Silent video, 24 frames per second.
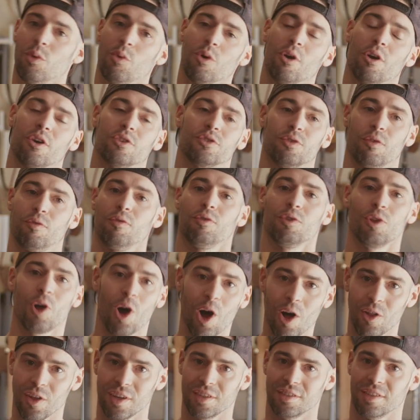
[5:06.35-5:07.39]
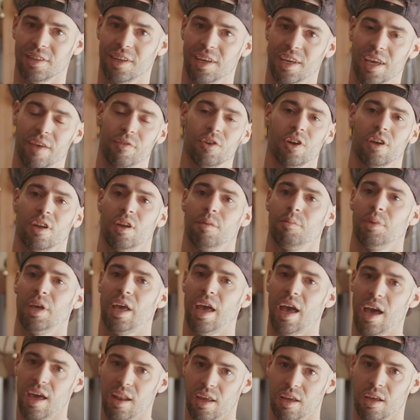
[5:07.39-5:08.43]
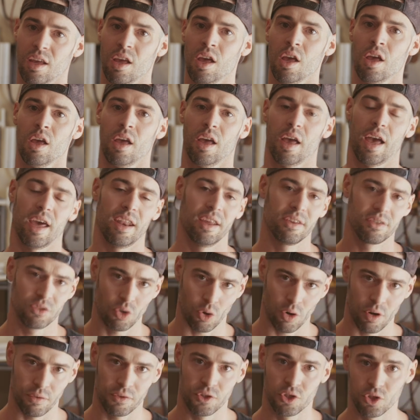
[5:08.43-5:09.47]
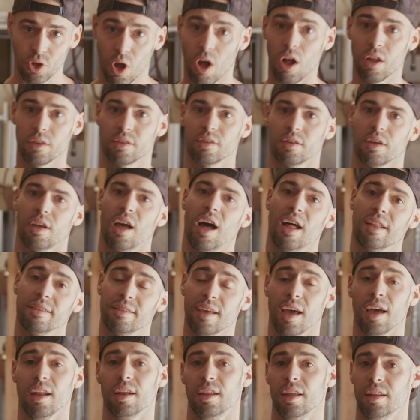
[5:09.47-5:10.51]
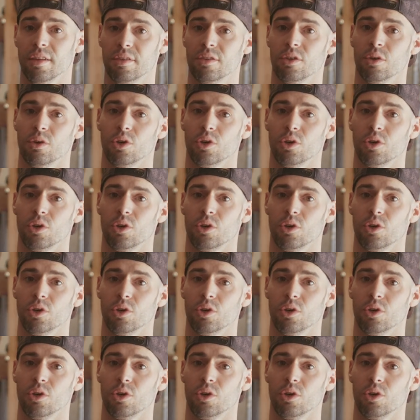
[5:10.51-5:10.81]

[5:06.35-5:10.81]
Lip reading: works flawlessly if you're going to be adding any sort of salt content into